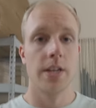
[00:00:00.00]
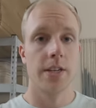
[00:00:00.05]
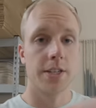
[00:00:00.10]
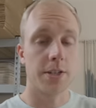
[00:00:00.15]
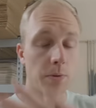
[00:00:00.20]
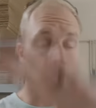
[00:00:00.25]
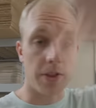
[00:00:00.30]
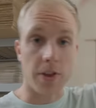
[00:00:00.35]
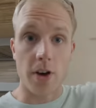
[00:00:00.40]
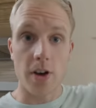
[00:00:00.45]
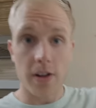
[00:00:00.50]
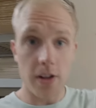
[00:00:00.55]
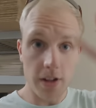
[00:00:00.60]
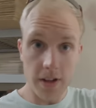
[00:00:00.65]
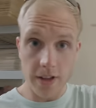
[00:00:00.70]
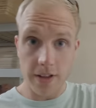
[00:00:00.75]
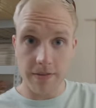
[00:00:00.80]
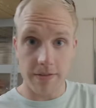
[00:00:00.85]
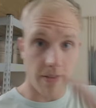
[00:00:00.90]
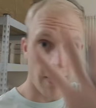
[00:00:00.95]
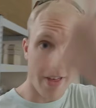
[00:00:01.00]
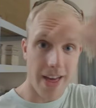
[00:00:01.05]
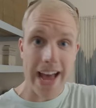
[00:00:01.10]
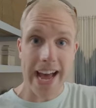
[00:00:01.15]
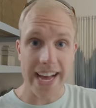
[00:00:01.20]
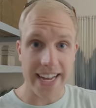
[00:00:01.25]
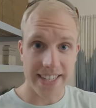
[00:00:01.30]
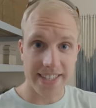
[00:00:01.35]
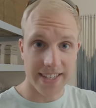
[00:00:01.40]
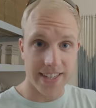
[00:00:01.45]
So with all of
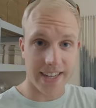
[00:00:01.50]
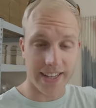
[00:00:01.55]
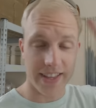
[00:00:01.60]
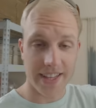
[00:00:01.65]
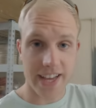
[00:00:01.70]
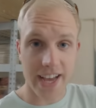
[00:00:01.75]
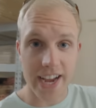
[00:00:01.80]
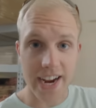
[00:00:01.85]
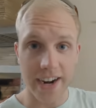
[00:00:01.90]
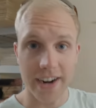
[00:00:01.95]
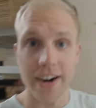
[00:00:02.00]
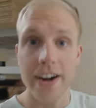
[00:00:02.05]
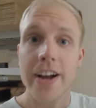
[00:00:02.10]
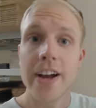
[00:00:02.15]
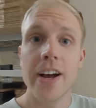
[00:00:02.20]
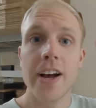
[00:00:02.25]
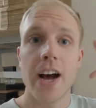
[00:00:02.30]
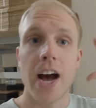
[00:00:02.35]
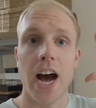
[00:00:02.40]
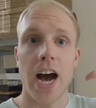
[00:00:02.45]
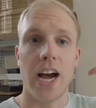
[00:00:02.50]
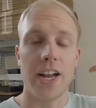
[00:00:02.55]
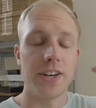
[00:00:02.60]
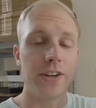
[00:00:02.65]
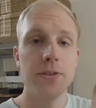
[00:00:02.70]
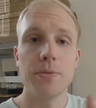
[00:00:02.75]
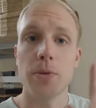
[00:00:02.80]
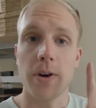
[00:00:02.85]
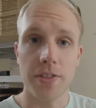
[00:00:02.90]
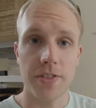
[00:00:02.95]
that in the air, I
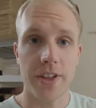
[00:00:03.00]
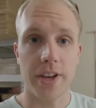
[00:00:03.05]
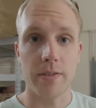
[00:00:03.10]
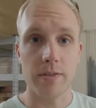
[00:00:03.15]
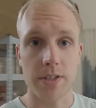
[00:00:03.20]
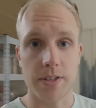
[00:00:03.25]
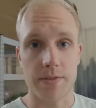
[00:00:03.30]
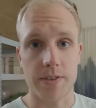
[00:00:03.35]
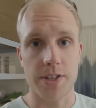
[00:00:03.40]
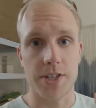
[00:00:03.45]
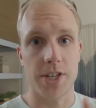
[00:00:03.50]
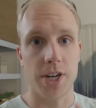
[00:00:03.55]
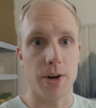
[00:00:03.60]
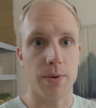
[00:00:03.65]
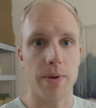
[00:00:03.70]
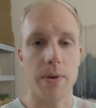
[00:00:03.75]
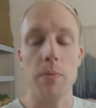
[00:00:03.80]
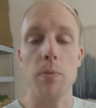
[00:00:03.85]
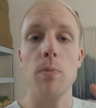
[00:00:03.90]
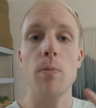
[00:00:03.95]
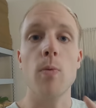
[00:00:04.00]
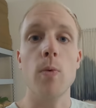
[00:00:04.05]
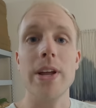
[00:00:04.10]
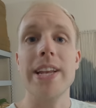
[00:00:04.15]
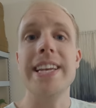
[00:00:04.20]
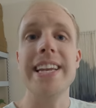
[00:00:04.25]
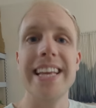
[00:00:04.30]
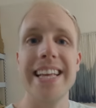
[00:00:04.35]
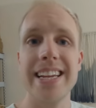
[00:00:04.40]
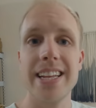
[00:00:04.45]
knew one thing was for sure. We we
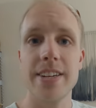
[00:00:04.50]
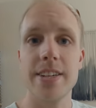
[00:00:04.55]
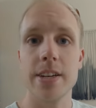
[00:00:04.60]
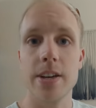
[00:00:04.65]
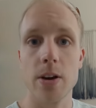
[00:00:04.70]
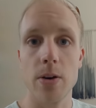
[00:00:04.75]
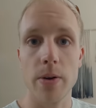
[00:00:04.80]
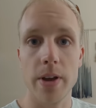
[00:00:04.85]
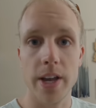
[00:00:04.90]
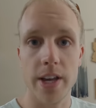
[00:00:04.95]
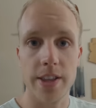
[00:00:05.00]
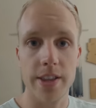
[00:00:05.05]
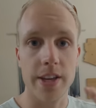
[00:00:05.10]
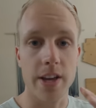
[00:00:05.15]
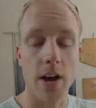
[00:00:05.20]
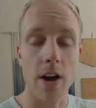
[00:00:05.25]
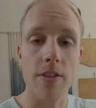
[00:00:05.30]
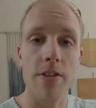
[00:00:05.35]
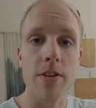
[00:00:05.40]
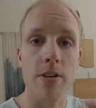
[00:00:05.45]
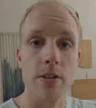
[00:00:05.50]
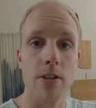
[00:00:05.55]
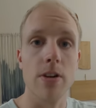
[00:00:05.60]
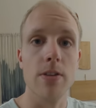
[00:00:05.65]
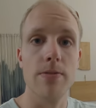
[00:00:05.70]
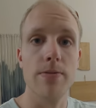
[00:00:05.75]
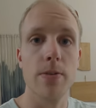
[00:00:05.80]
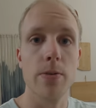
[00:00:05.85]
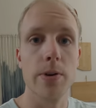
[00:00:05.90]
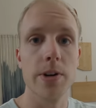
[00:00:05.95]
needed to go get the other
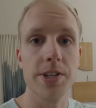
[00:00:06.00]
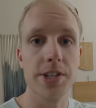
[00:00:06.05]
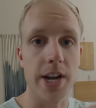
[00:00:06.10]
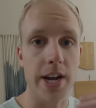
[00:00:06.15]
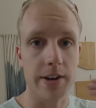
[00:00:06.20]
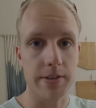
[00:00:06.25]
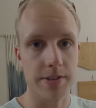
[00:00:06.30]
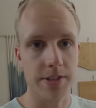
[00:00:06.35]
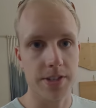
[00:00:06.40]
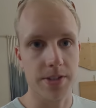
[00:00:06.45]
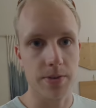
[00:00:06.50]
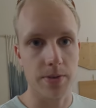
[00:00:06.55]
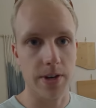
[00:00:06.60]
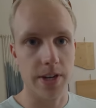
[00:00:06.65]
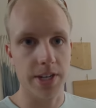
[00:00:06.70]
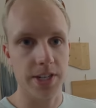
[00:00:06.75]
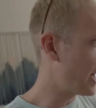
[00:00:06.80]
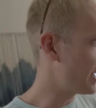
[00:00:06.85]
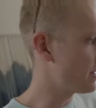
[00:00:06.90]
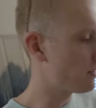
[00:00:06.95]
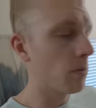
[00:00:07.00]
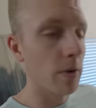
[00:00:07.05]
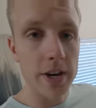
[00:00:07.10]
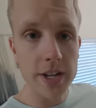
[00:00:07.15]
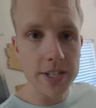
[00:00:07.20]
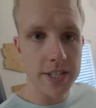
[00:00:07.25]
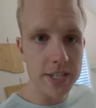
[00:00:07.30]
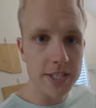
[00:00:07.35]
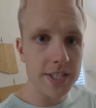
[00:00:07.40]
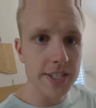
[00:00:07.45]
Glowforge out of storage. I didn't
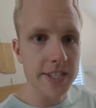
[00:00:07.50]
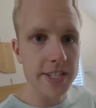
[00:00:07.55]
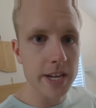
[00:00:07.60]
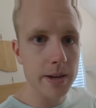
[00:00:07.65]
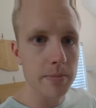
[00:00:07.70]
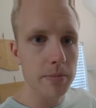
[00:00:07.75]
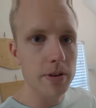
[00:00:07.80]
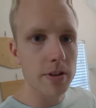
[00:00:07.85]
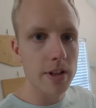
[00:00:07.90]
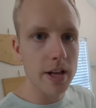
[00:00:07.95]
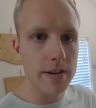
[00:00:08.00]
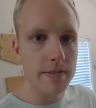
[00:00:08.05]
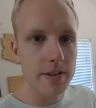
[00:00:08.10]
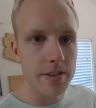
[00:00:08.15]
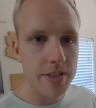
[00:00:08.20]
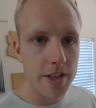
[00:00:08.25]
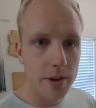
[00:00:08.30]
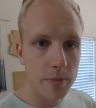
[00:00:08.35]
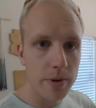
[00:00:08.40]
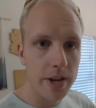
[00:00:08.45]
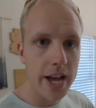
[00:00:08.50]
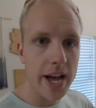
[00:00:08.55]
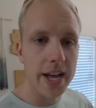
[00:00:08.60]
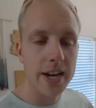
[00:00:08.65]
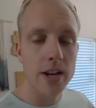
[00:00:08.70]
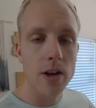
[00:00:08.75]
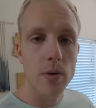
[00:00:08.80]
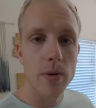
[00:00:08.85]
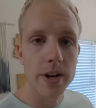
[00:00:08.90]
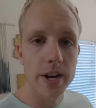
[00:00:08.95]
want to disassemble everything we
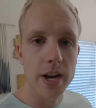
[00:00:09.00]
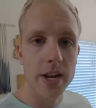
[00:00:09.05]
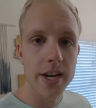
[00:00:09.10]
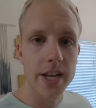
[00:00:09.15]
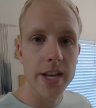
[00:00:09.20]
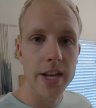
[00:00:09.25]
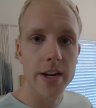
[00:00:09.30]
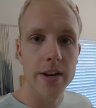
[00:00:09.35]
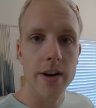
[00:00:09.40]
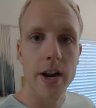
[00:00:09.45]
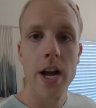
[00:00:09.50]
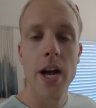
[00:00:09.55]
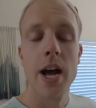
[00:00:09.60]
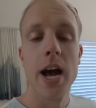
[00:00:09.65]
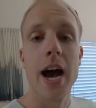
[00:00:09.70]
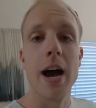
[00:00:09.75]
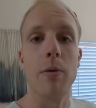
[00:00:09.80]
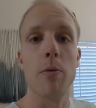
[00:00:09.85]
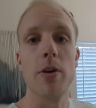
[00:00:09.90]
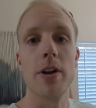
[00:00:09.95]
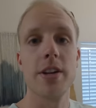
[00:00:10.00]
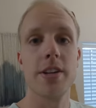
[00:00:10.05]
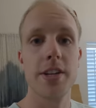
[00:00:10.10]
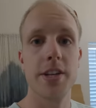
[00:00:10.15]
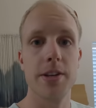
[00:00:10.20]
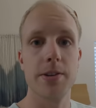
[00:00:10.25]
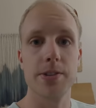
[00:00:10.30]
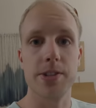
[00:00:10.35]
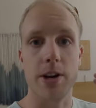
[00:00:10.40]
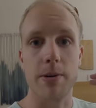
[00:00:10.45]
had going on here. I wanted to
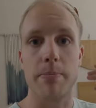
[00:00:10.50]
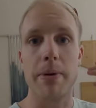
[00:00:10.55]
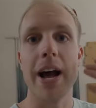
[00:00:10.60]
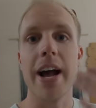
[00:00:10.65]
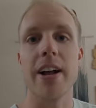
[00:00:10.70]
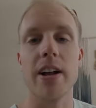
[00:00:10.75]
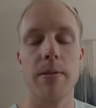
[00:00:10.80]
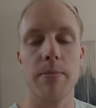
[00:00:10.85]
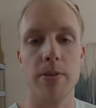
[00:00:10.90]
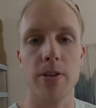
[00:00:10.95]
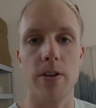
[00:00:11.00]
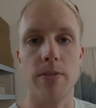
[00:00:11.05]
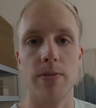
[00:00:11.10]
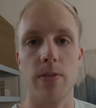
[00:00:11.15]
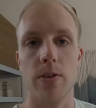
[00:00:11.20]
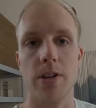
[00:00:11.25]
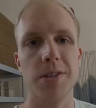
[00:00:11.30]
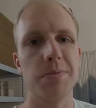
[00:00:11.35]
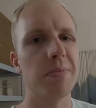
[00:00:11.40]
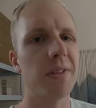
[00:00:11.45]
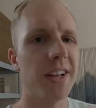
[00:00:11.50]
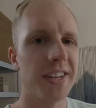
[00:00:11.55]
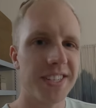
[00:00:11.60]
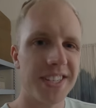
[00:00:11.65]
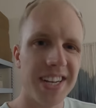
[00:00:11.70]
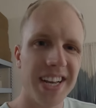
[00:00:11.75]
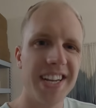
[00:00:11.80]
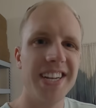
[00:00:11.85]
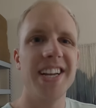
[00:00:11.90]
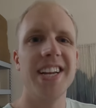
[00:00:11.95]
use our backup Glowforge. Plus,
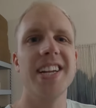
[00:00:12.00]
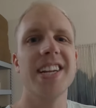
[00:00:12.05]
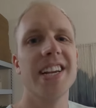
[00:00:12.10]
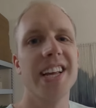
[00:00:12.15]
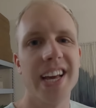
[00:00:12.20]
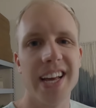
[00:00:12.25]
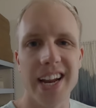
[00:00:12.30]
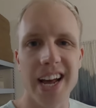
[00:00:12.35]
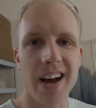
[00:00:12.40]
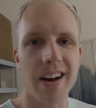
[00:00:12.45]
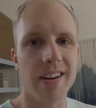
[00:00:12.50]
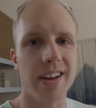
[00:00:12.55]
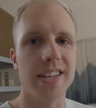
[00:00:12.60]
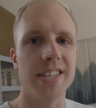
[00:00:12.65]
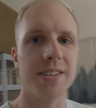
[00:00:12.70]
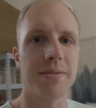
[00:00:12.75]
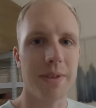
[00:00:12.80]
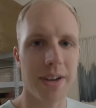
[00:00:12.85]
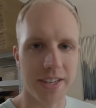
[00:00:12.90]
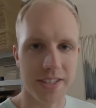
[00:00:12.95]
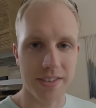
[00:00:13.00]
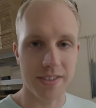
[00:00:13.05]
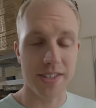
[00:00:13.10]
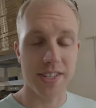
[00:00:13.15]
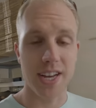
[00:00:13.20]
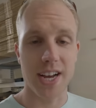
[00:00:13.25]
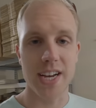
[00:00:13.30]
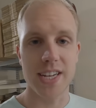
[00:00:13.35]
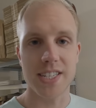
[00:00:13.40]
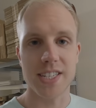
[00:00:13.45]
it needed to get out, get some
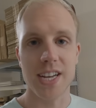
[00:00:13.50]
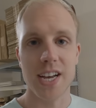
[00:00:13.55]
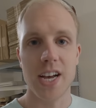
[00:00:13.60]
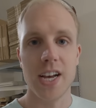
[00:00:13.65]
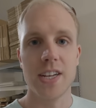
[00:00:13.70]
exercise.